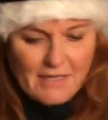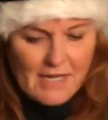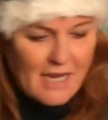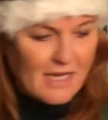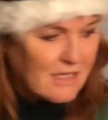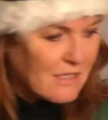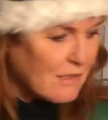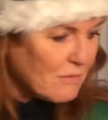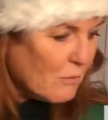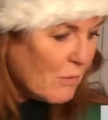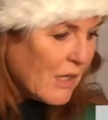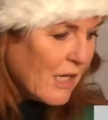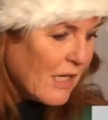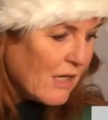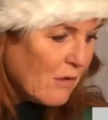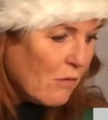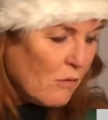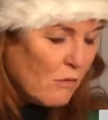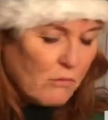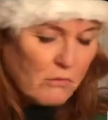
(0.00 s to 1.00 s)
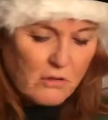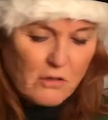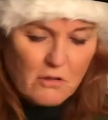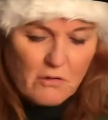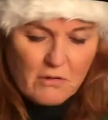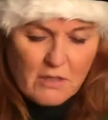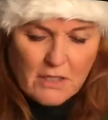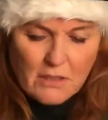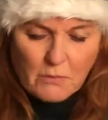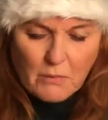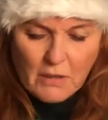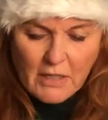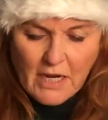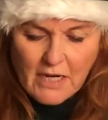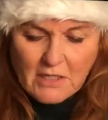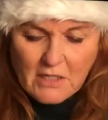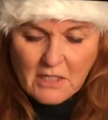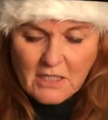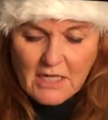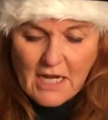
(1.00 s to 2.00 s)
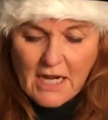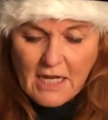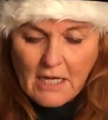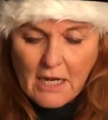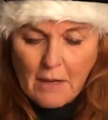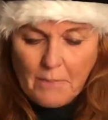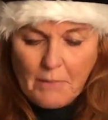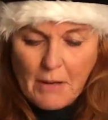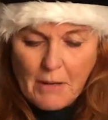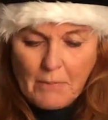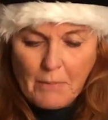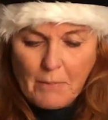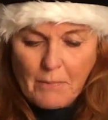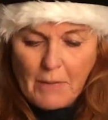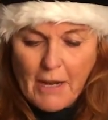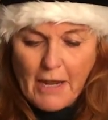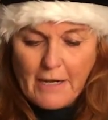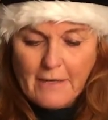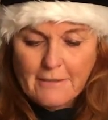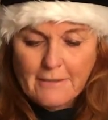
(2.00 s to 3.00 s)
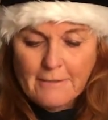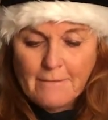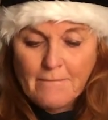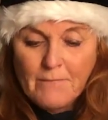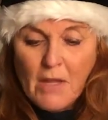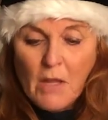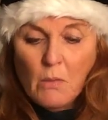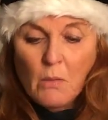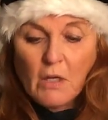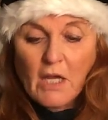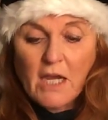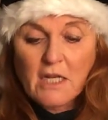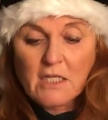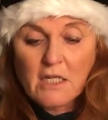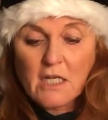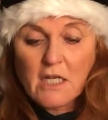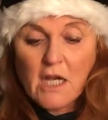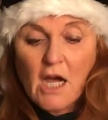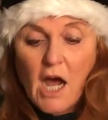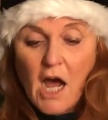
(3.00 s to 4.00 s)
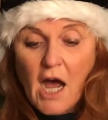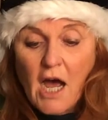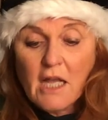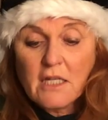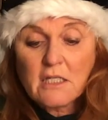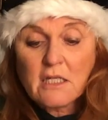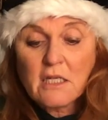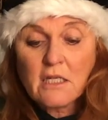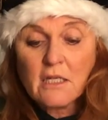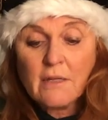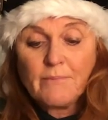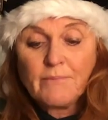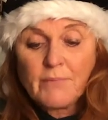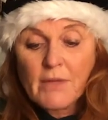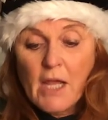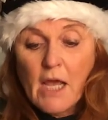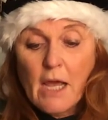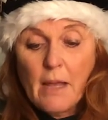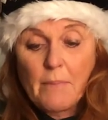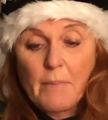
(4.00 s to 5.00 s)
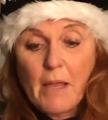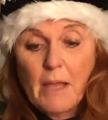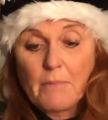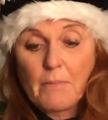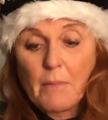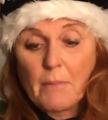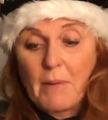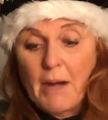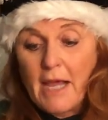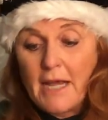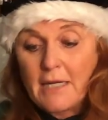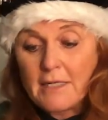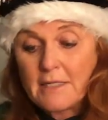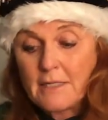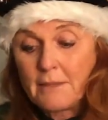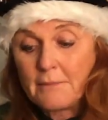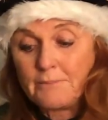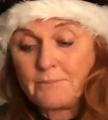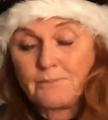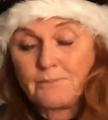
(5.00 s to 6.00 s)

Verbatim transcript: Yes, we can all do this. We're going to take a paper plate. We're going to cut a paper plate.